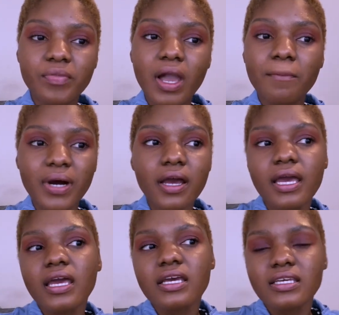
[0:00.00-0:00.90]

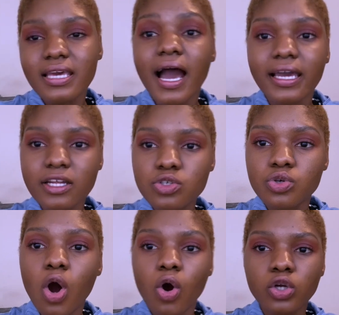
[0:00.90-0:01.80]
But yeah, get to
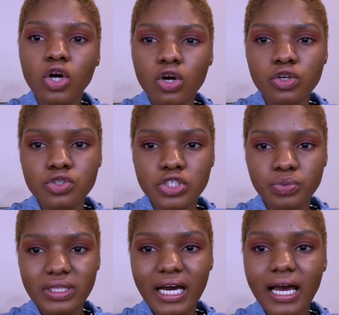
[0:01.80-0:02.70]
your own conclusion
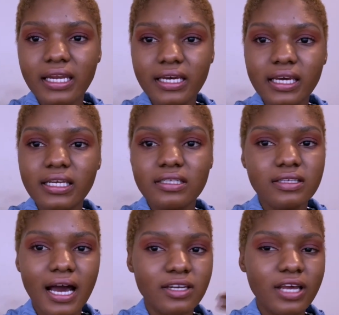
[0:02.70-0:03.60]
with that.
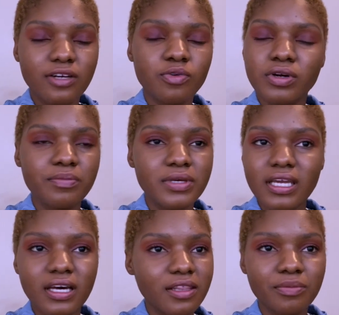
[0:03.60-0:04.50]
And I don't want to be
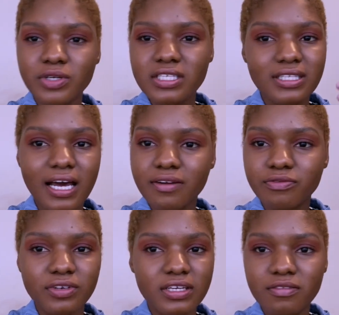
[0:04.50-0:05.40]
another person that
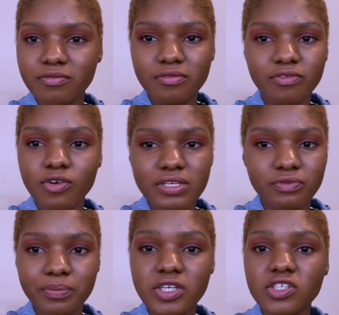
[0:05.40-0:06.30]
feed false
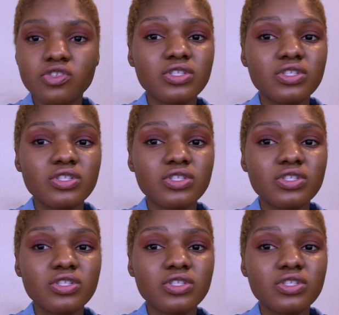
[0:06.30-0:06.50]
information.